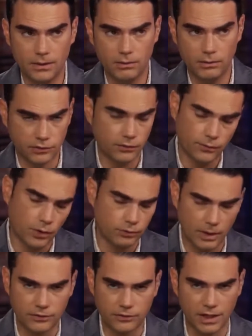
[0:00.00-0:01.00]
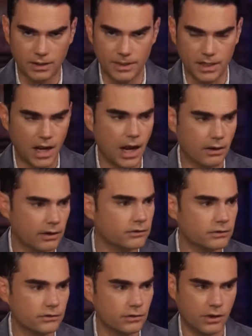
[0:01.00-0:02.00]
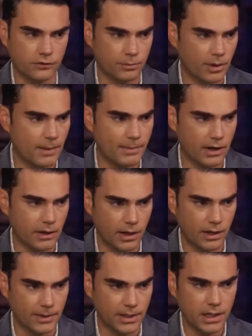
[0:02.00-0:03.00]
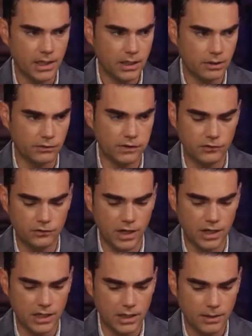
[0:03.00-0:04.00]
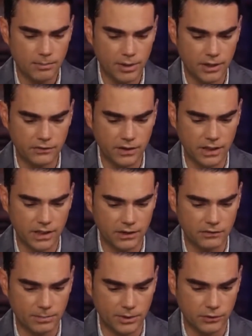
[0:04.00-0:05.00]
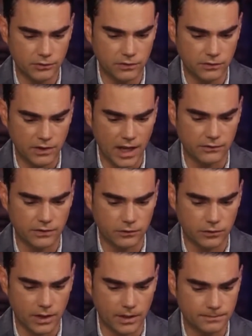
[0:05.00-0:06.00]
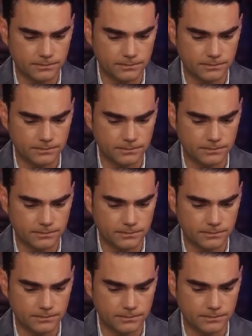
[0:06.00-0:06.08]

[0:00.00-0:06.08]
which is, of course, why she's not going to be in Congress. She lost her primary in Wyoming. Here was Liz Cheney praising Nancy Pelosi to the skies yesterday.